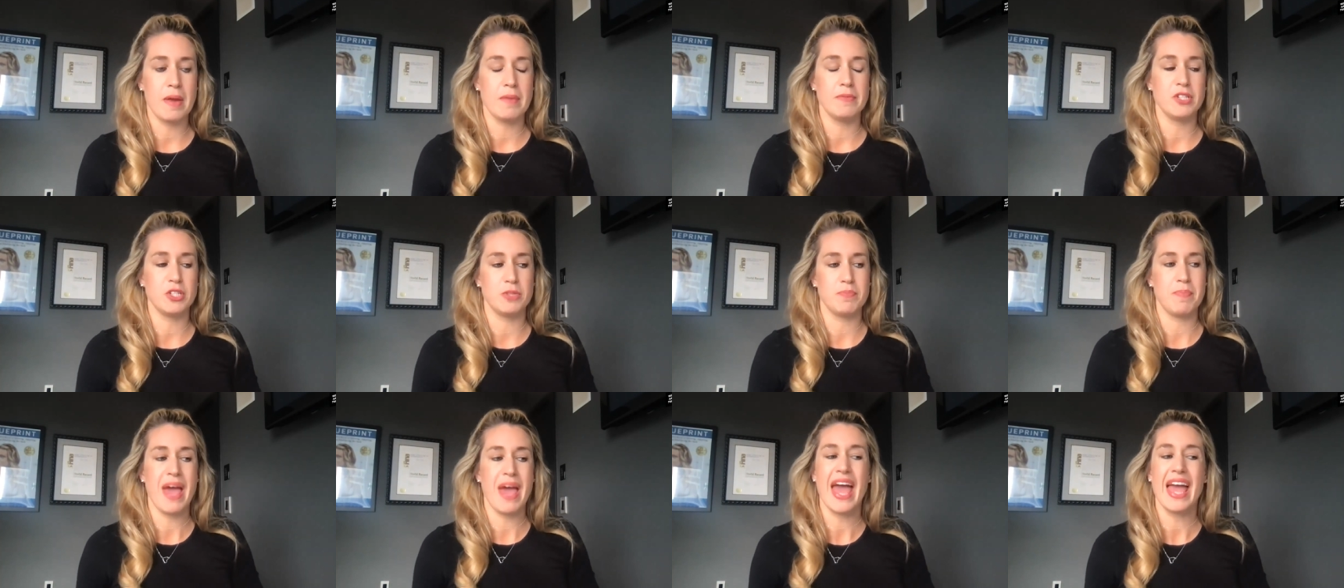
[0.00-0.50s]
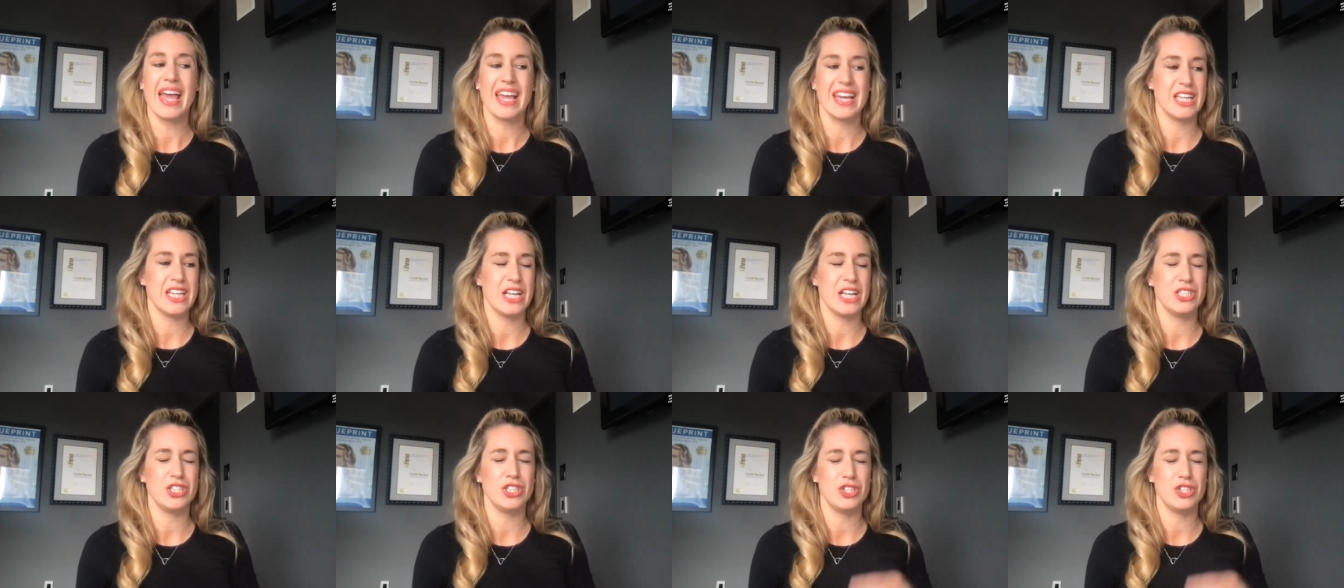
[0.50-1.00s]
and just paying
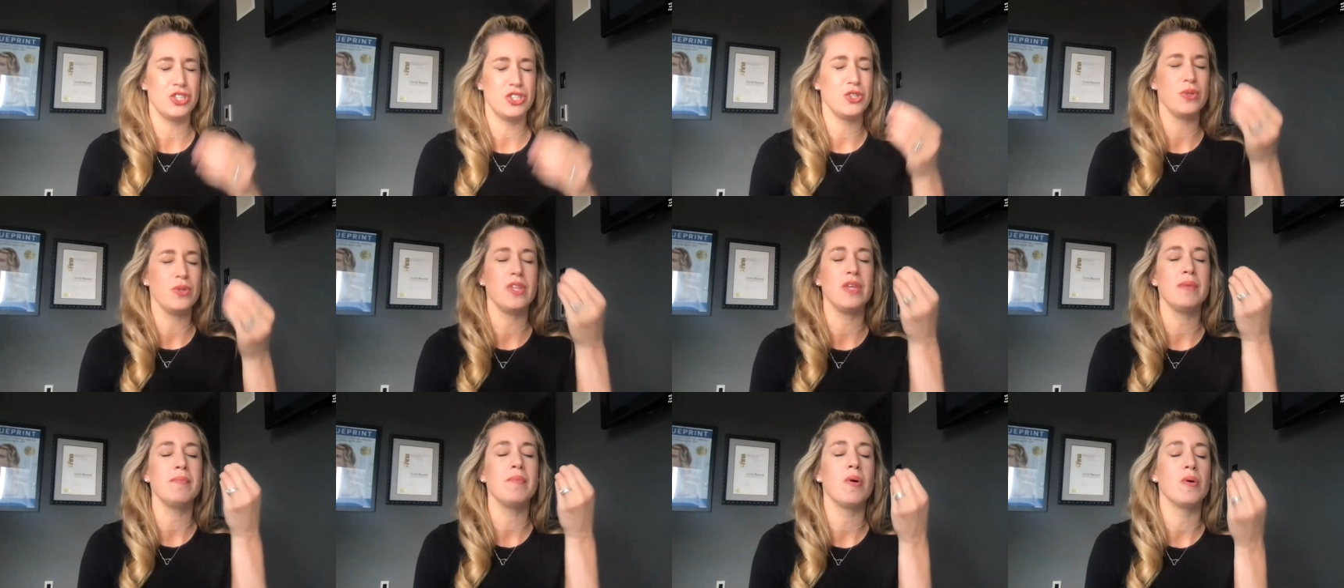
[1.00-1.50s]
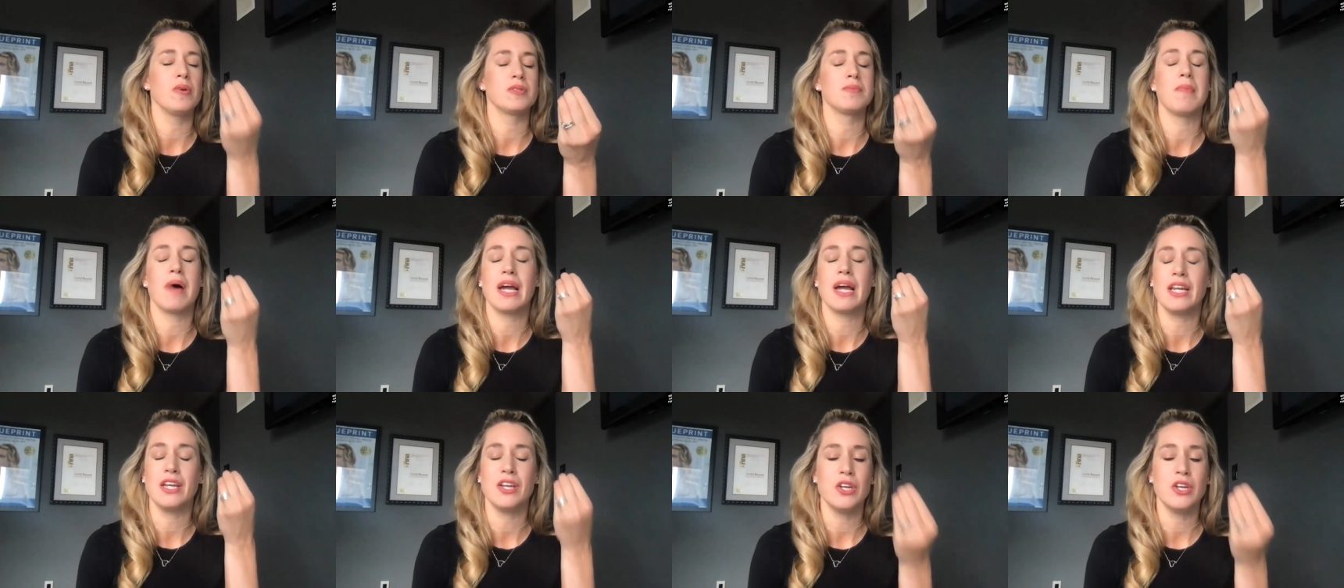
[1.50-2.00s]
attention to the most
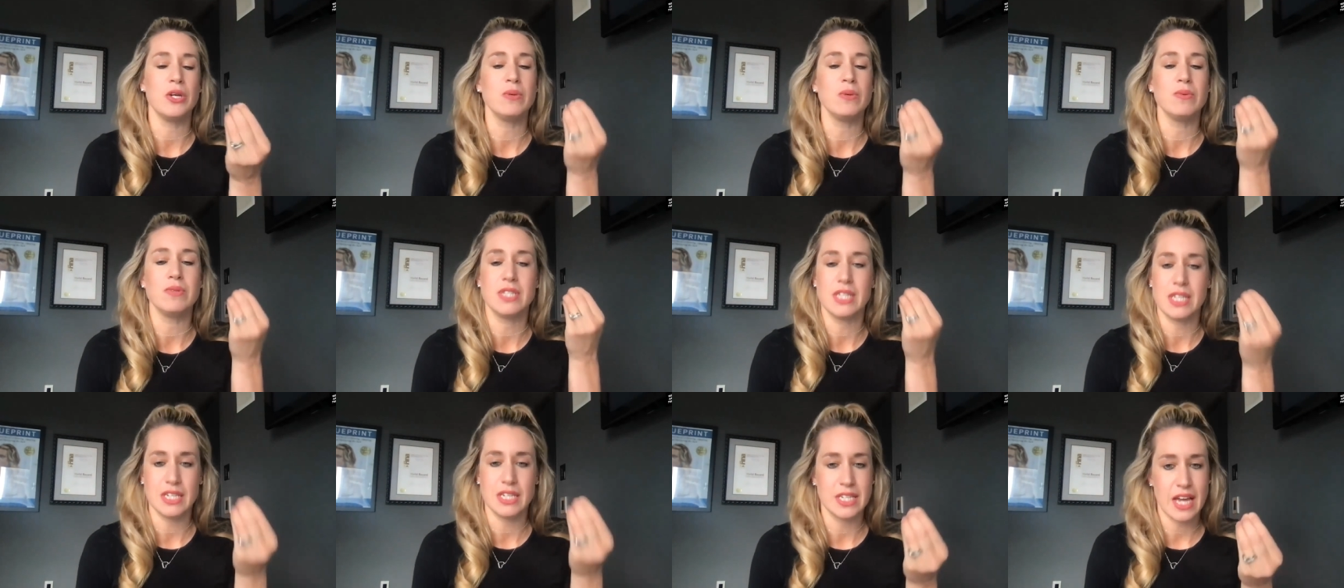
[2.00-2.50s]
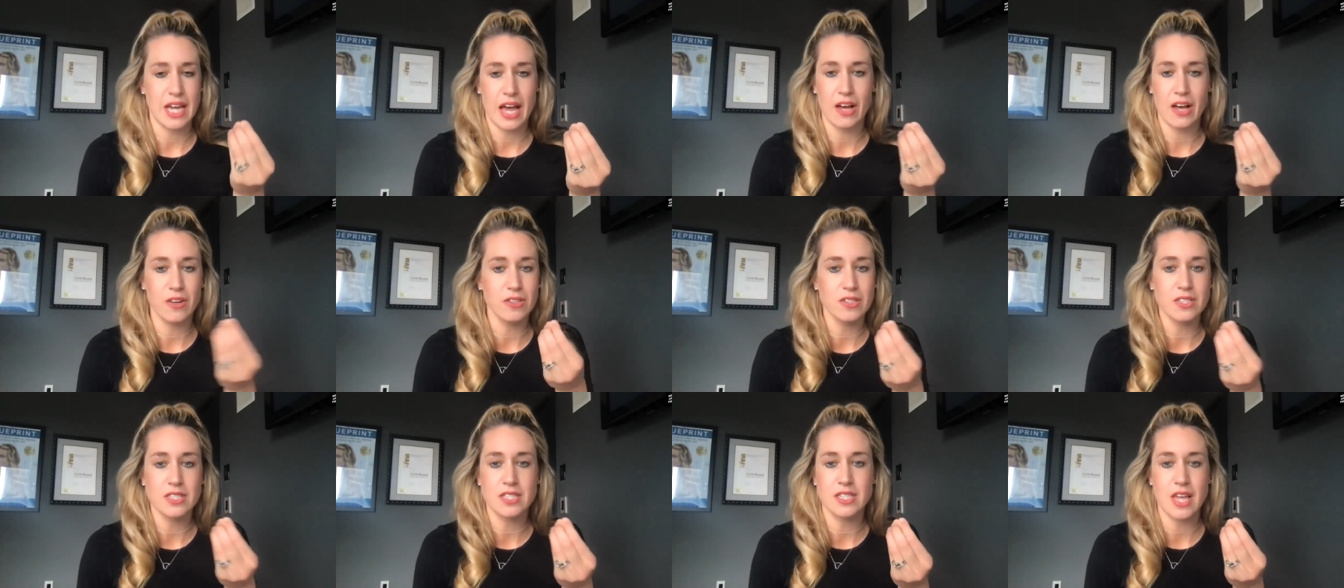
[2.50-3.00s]
minute
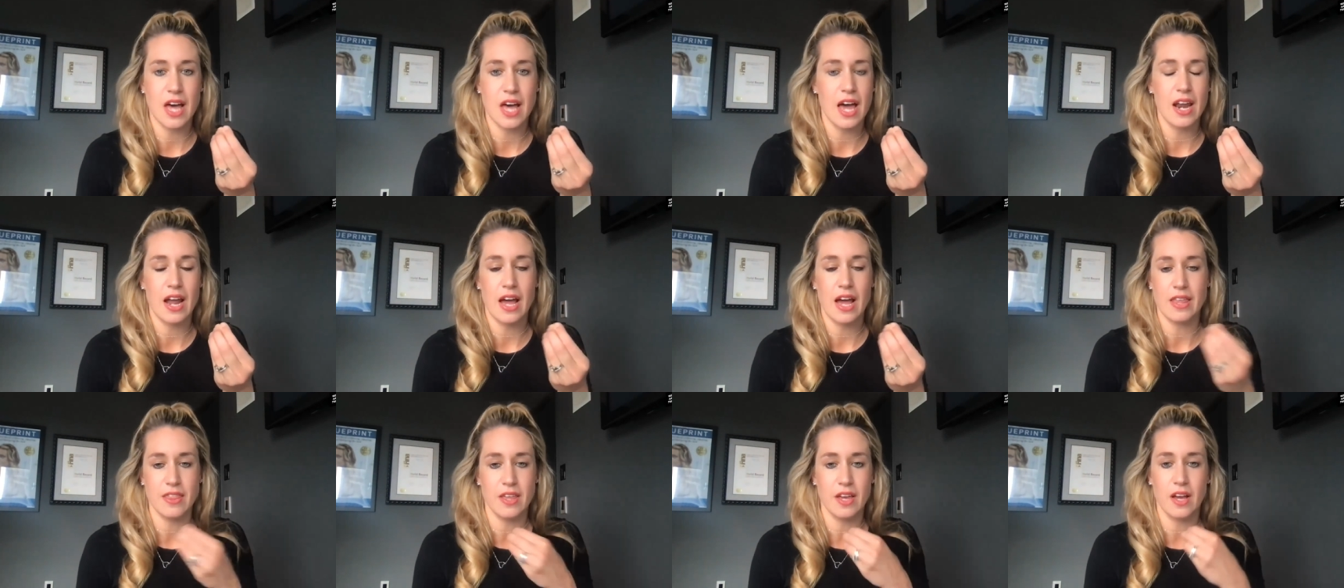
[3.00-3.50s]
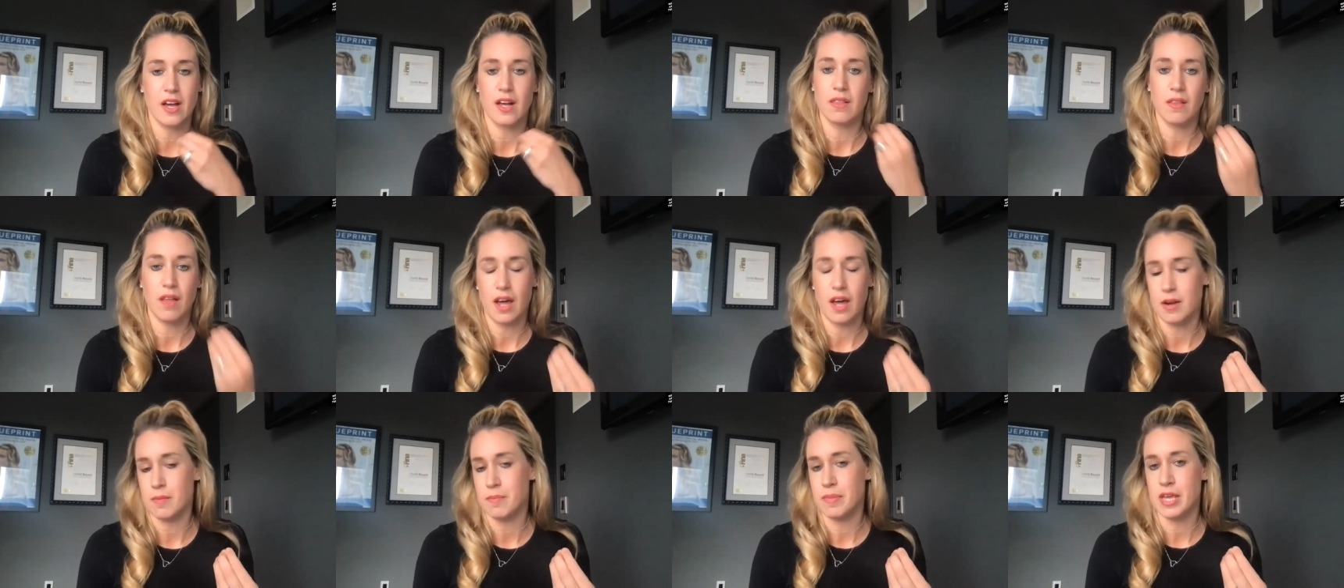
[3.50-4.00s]
details that I think a
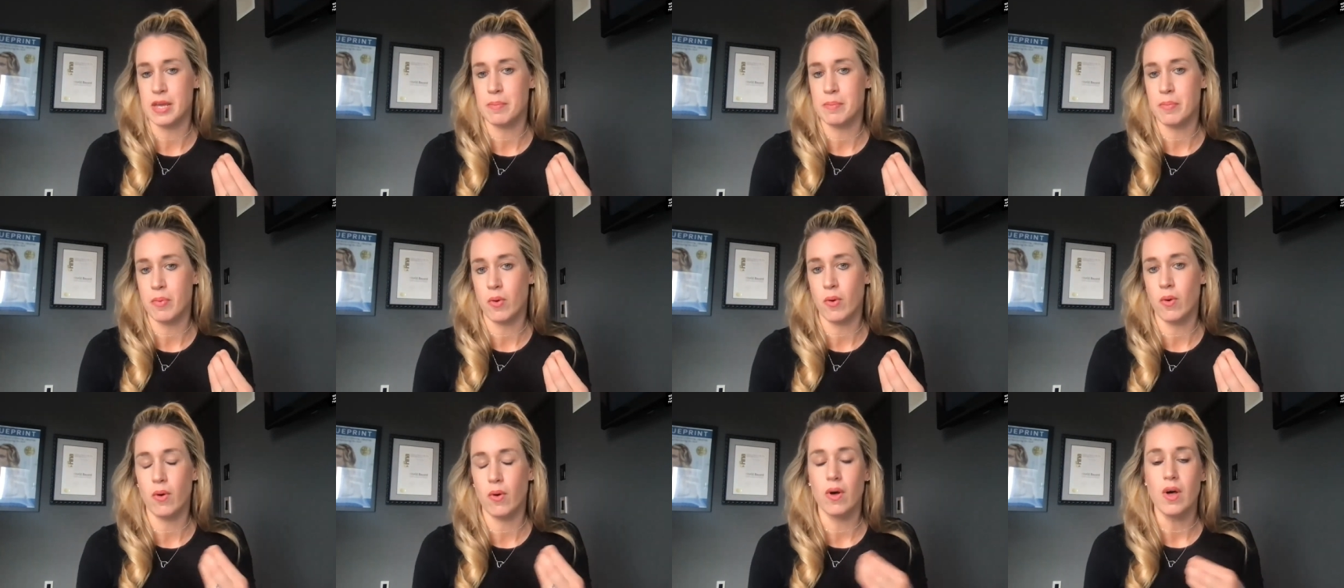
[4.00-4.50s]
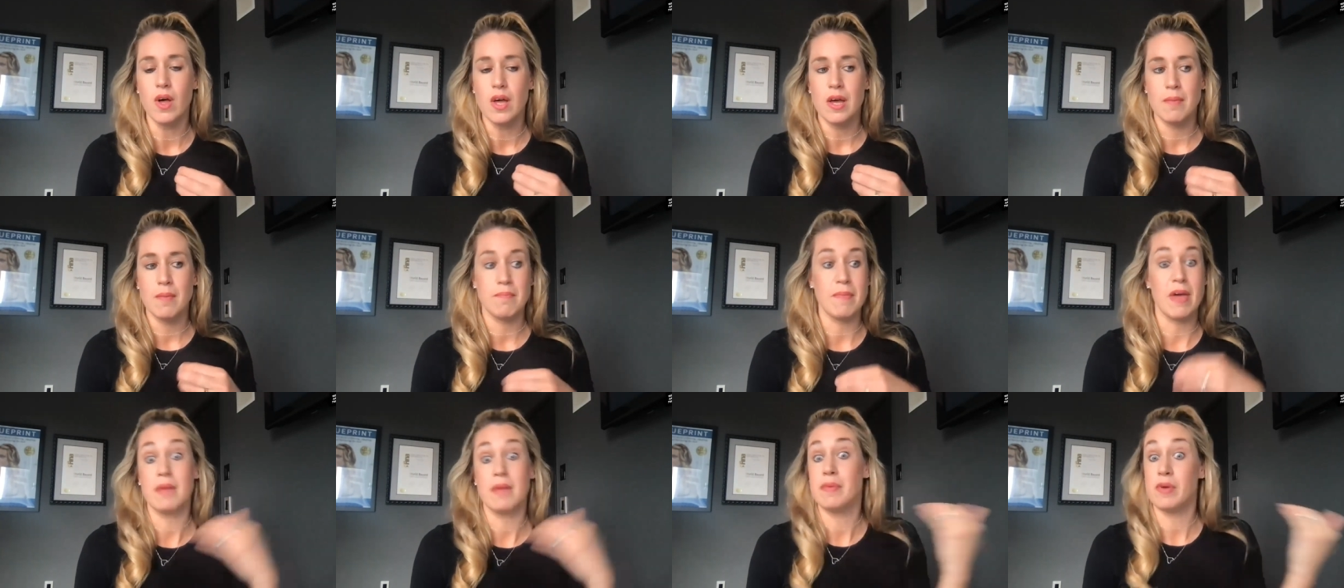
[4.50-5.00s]
lot of people
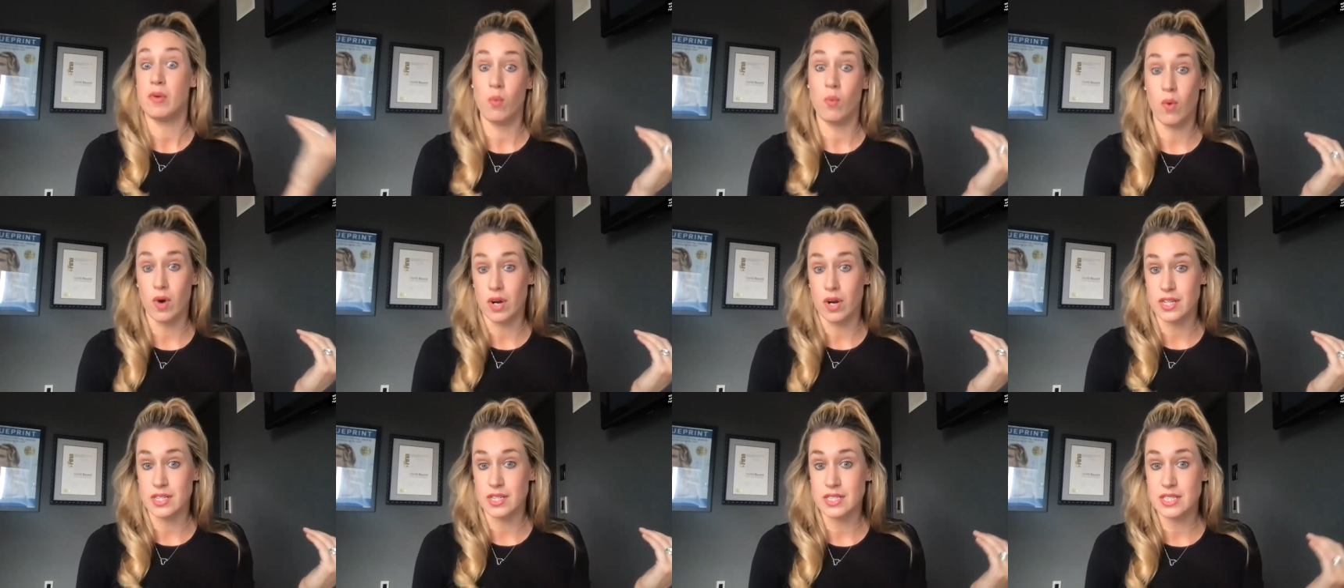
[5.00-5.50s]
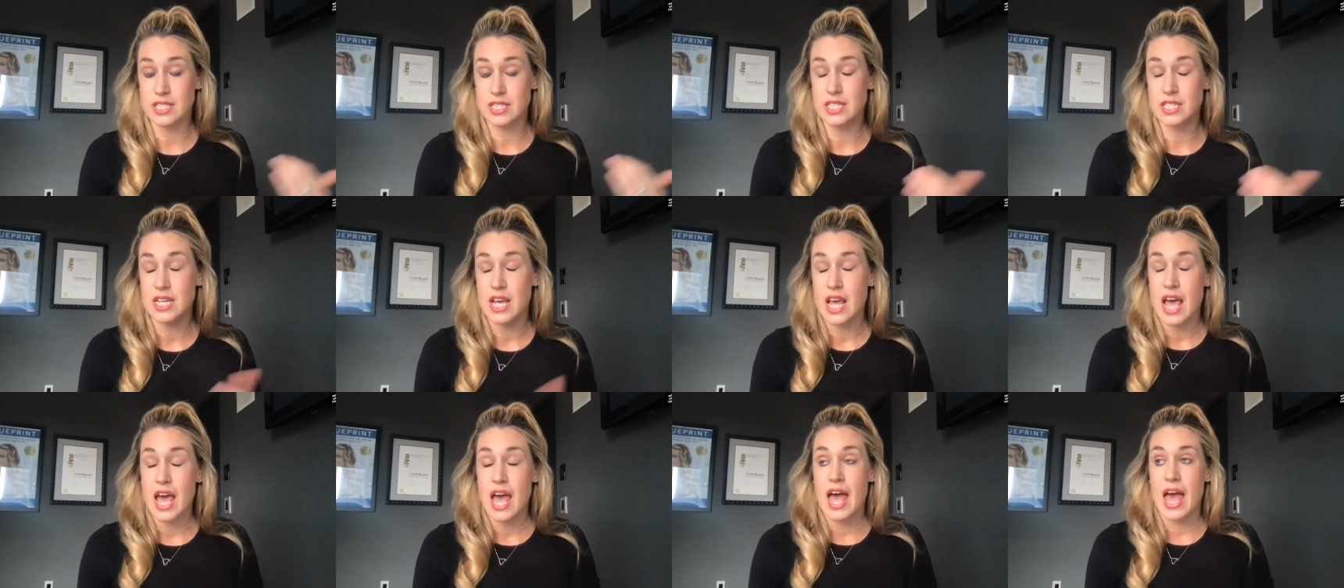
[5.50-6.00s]
maybe wouldn't.
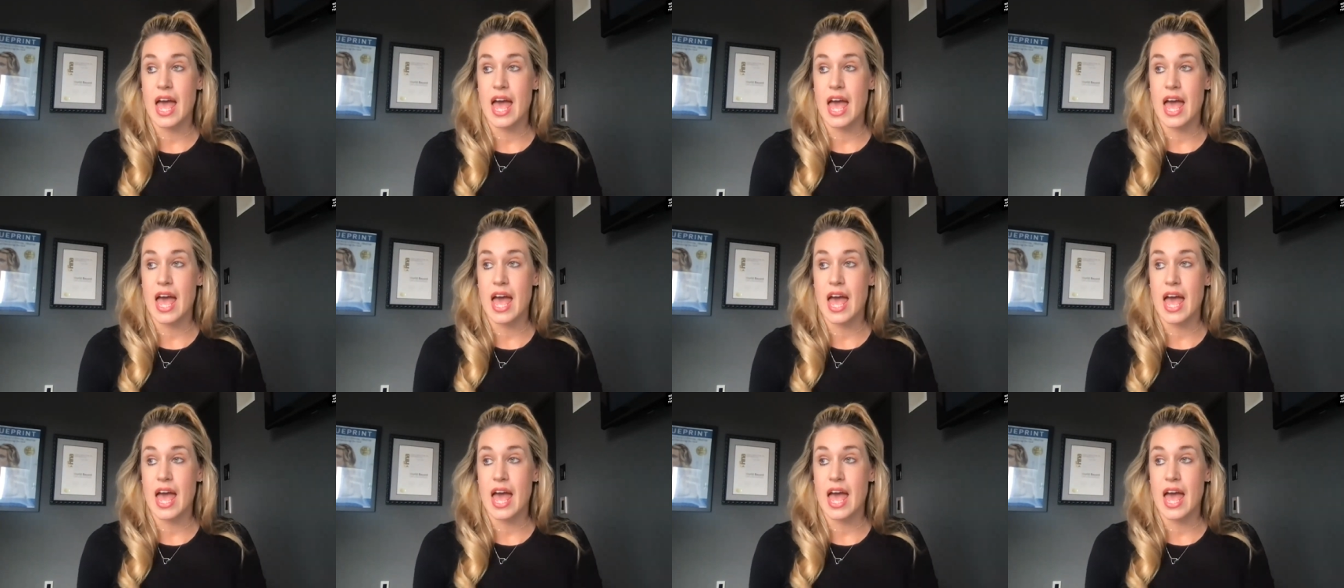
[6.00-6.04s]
